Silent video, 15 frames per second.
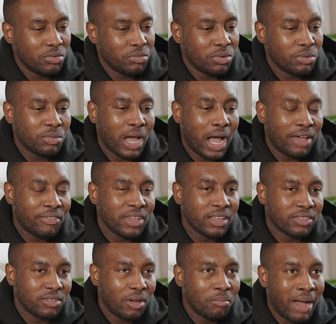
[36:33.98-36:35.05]
know, we, we, I
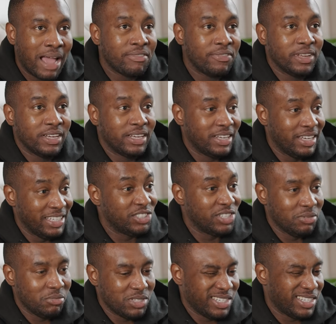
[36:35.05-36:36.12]
think my feeling
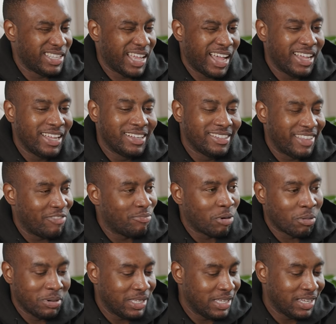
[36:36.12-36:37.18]
initially was just that they've
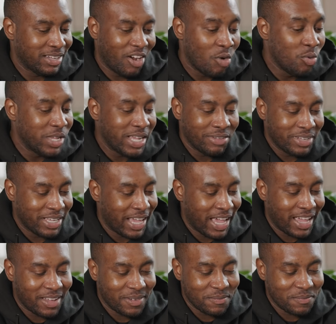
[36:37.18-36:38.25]
probably only ever
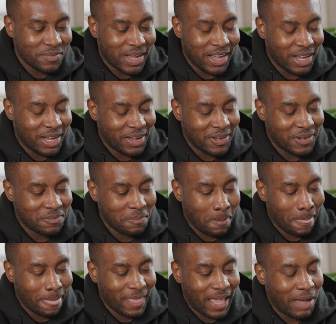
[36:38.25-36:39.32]
get uh,
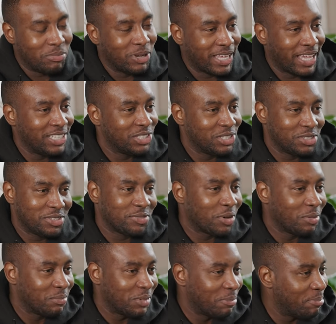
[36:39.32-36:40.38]
applications
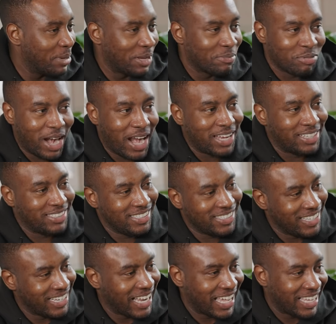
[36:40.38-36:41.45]
from the big
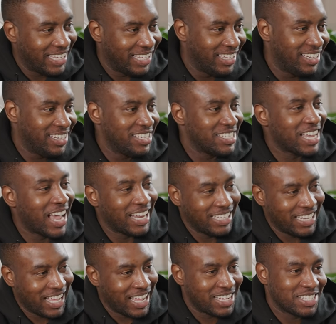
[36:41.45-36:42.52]
brands, the Nikes,
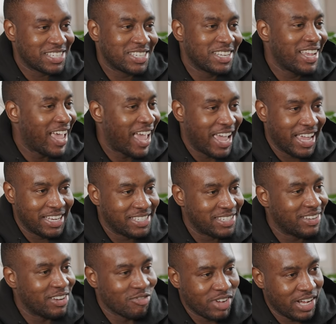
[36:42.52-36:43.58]
Adidas,
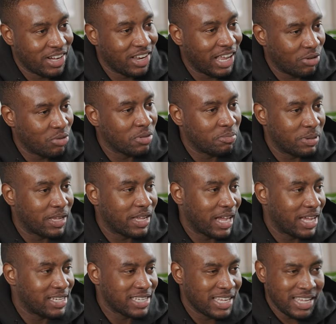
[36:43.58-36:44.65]
Head, Arena, like all the big
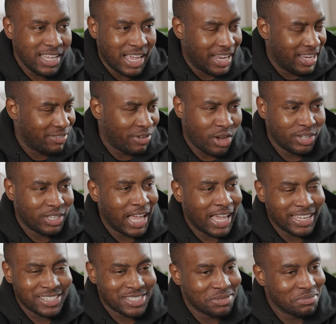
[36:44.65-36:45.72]
guys. And they've heard
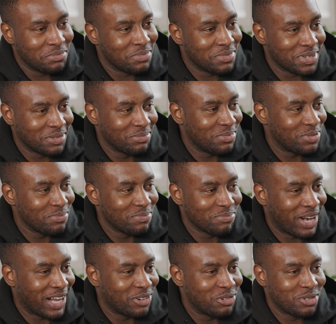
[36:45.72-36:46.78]
like some, some
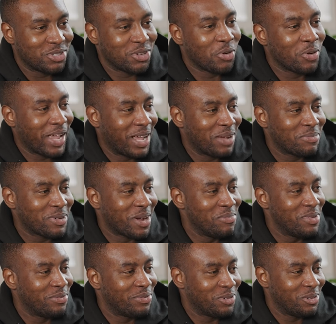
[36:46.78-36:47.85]
brand called Soulcap
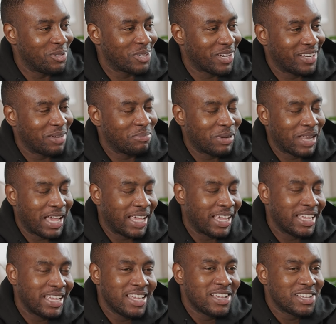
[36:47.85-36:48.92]
coming through trying to
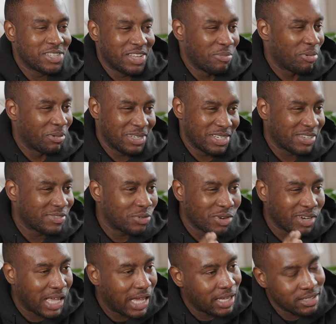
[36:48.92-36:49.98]
apply. So they probably just
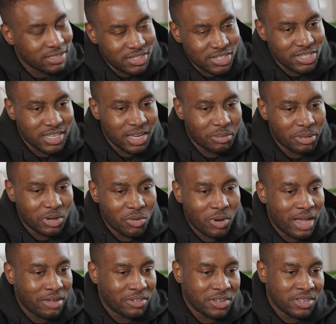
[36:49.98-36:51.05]
thought like, just snub it or
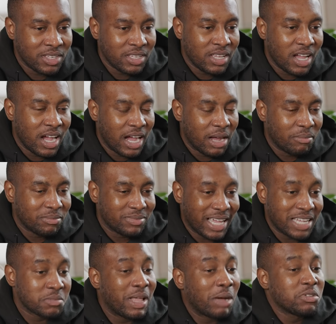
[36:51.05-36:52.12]
whatever. Um,
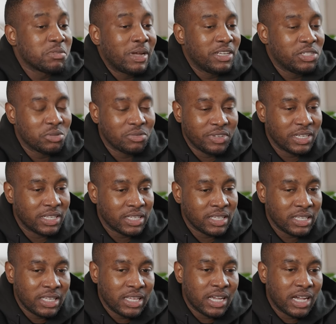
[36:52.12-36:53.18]
that's, that was my initial
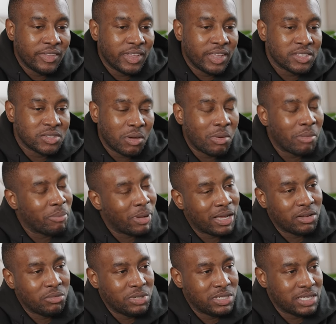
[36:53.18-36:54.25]
feeling. And then, so I went
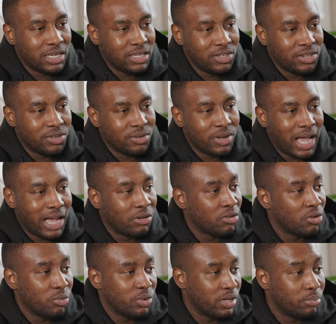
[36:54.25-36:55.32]
back and we said, you know, how
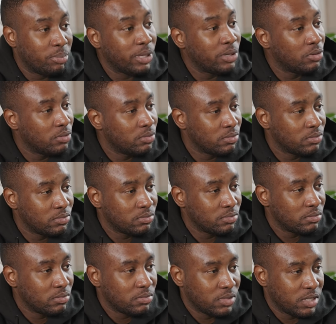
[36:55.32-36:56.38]
can we appeal
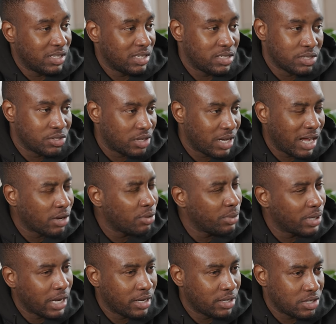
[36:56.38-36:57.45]
the decision? How
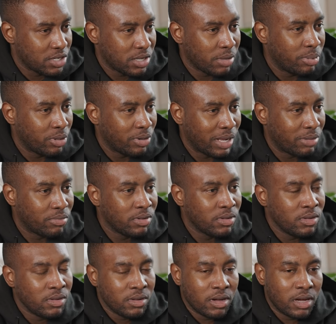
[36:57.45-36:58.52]
can we kind of just appeal that
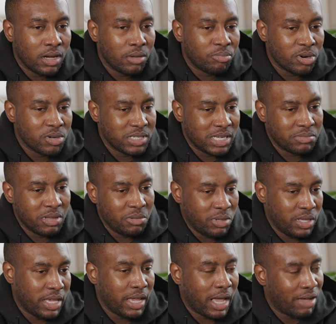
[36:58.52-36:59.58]
uh, process,
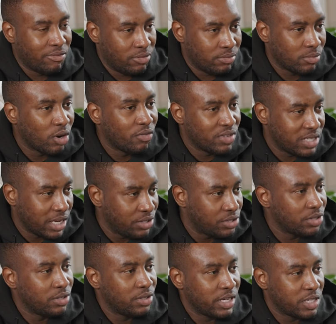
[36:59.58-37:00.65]
maybe have a
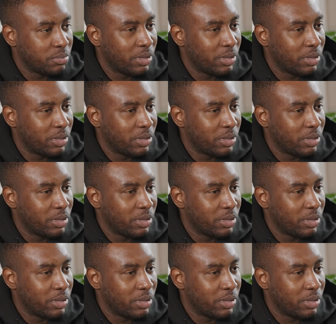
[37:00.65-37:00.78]
conversation,